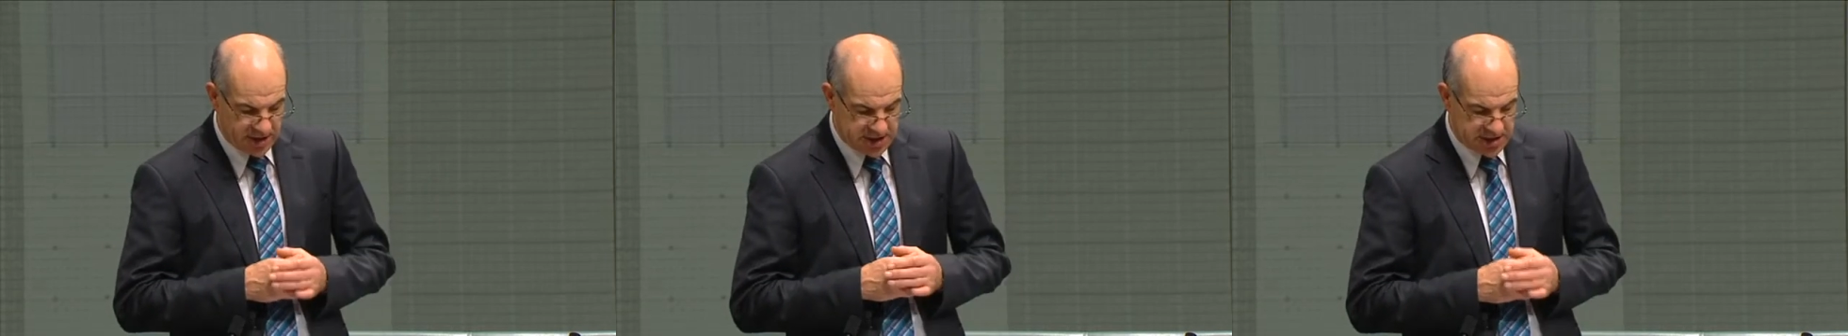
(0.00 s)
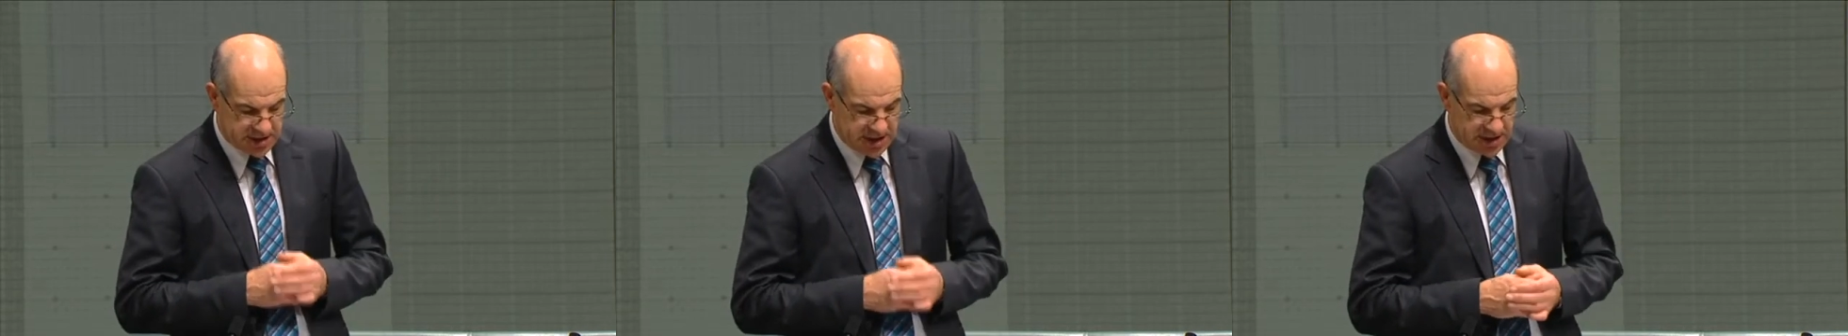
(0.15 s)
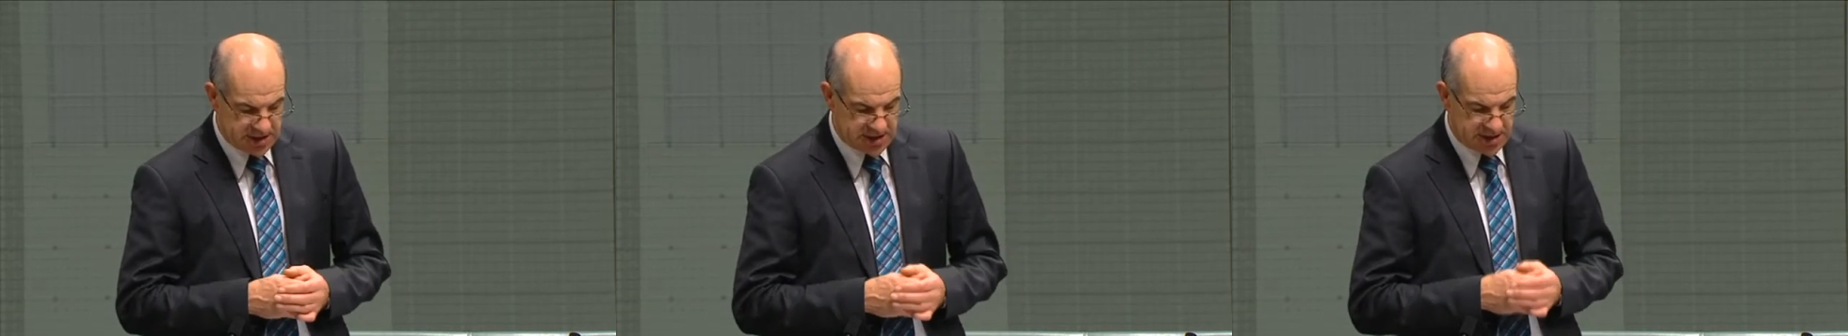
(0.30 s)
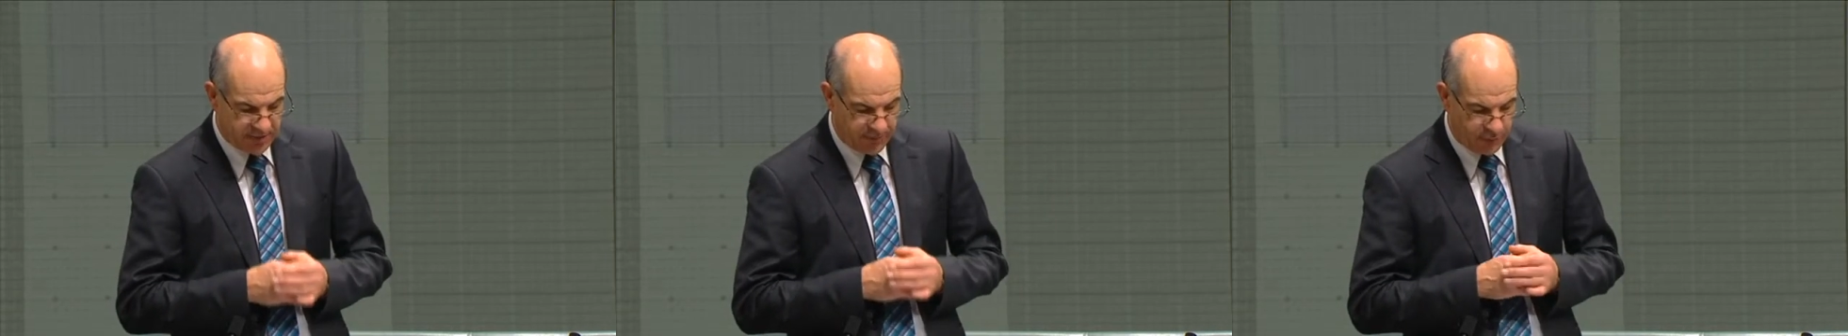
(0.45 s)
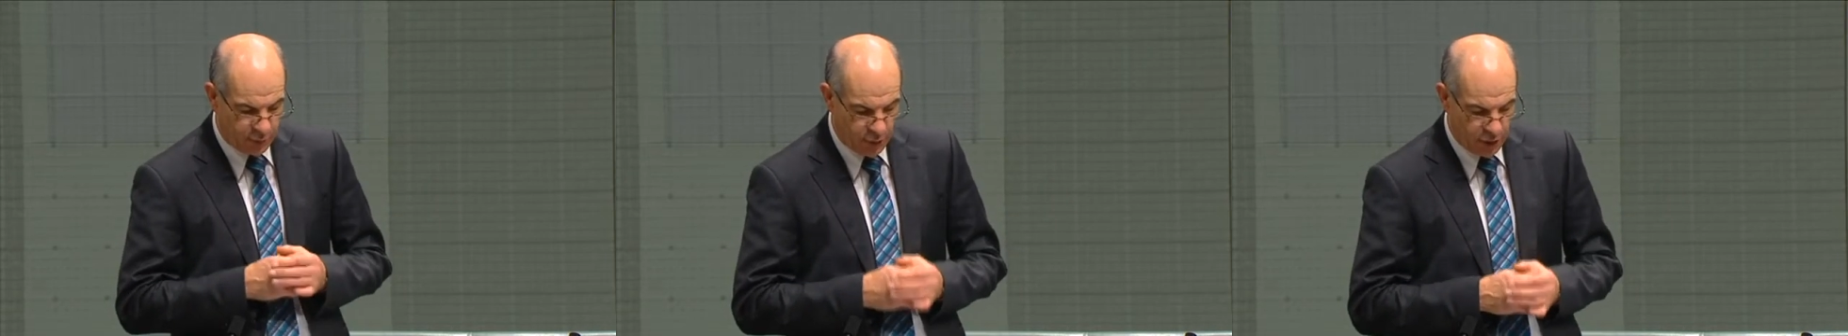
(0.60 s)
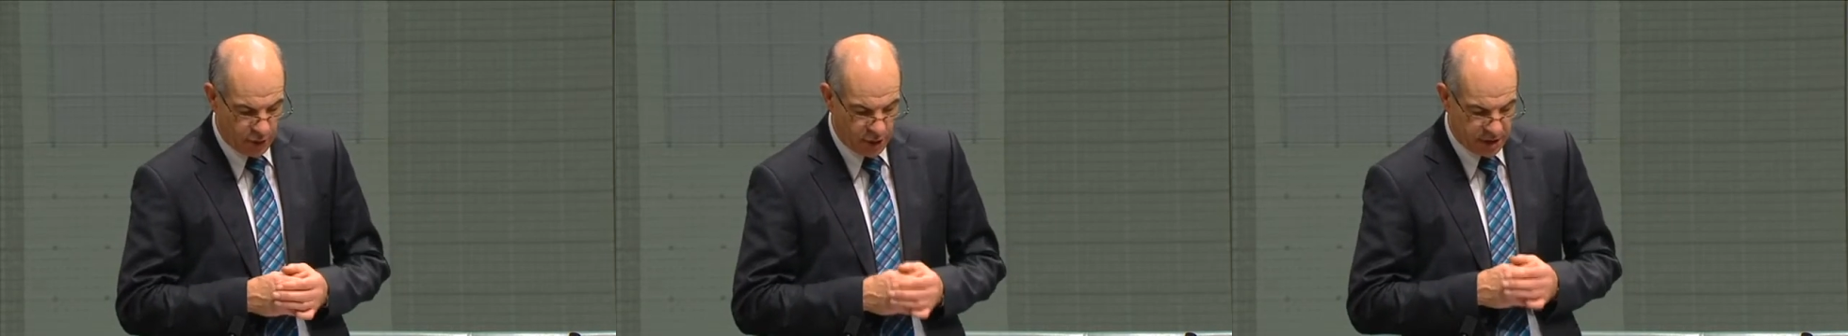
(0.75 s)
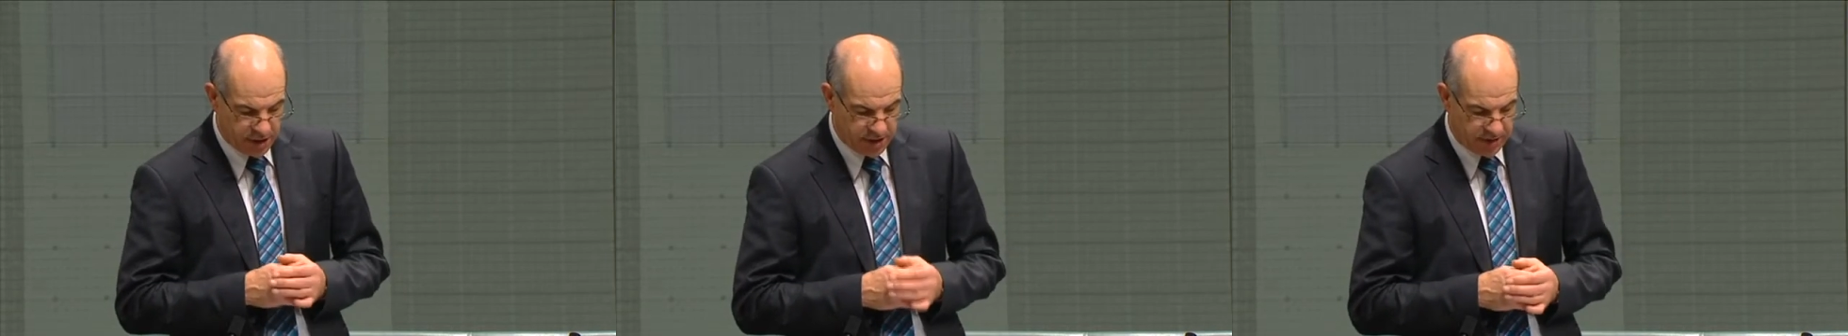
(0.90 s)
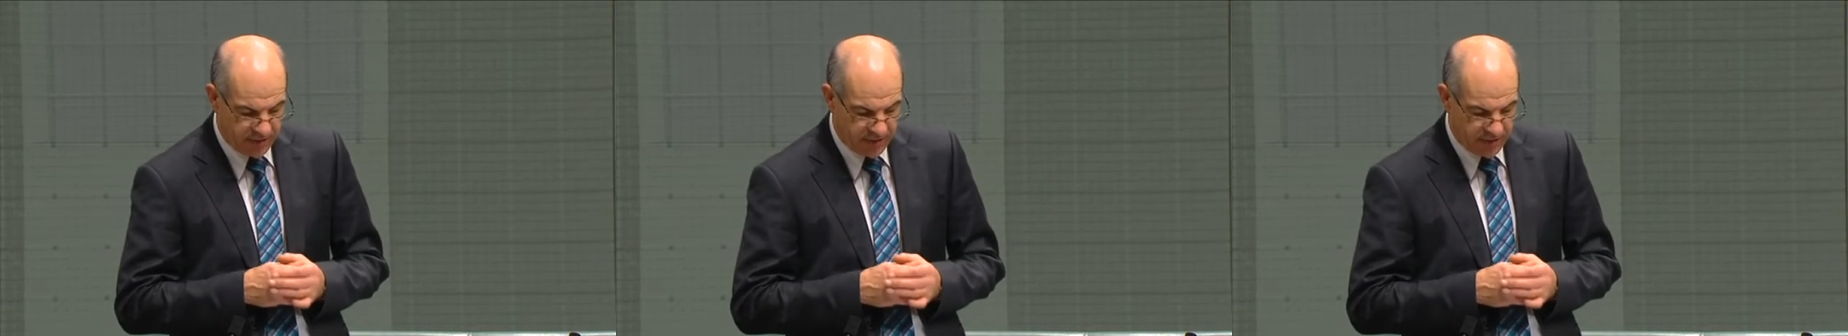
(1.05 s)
the sense of worth